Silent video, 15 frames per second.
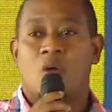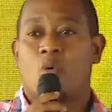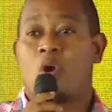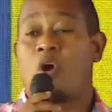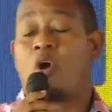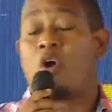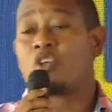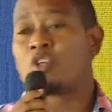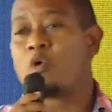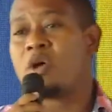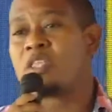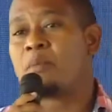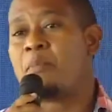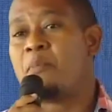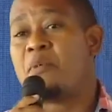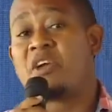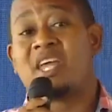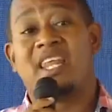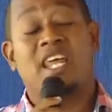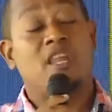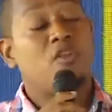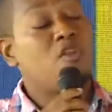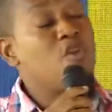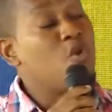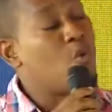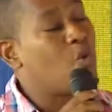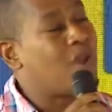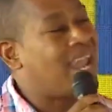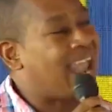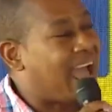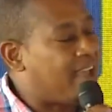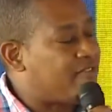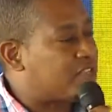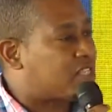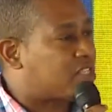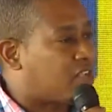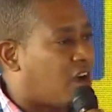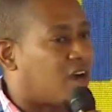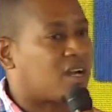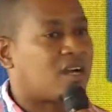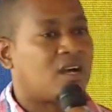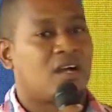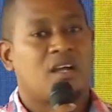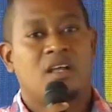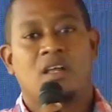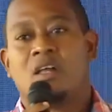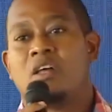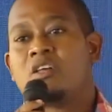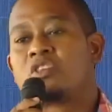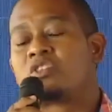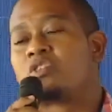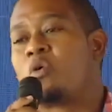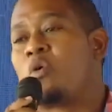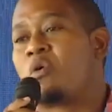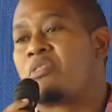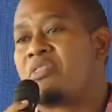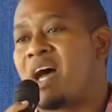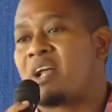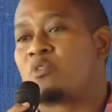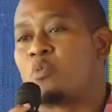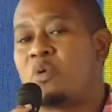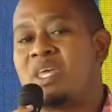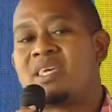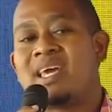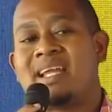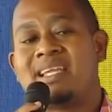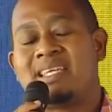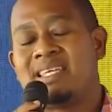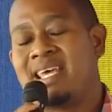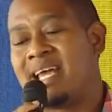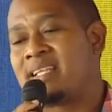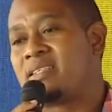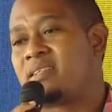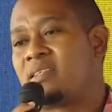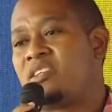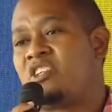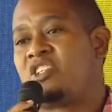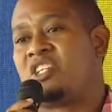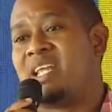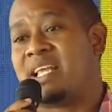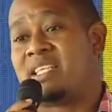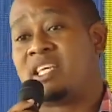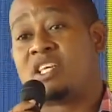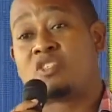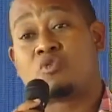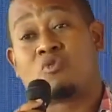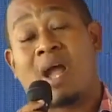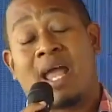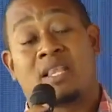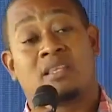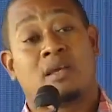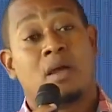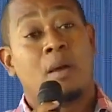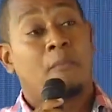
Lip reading: We're also going to be bringing in new livestock so that we can get the genetics right.